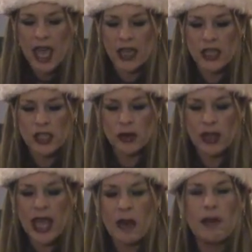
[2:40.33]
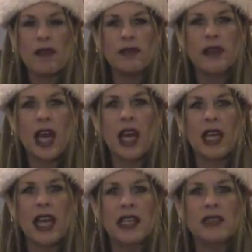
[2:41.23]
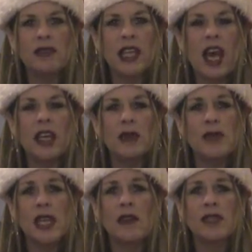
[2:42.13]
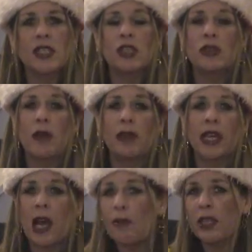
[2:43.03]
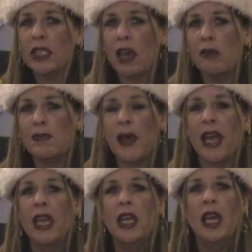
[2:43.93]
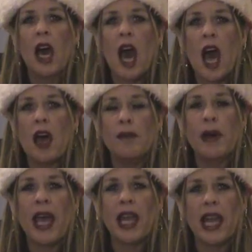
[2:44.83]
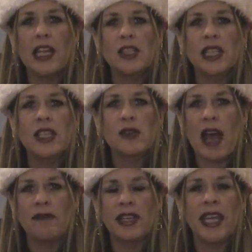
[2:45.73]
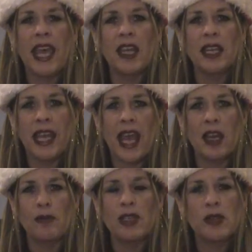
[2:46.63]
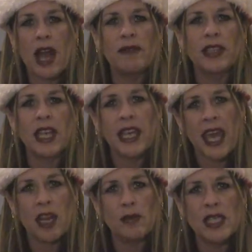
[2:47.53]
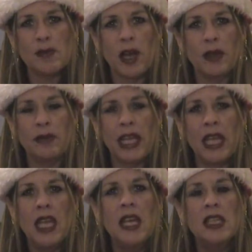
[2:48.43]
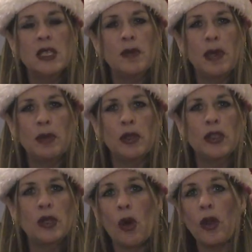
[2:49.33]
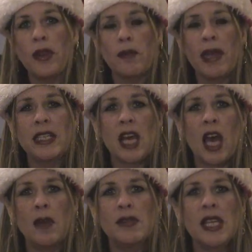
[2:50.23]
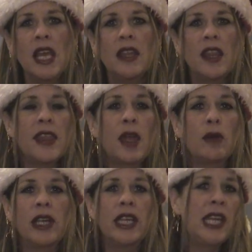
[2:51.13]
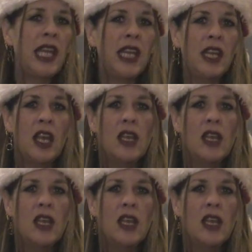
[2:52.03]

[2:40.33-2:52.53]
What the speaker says: And the two of them have collectively gotten themselves into trouble a couple of times by allegedly trafficking cannabis, to people who told them at times that they were in need.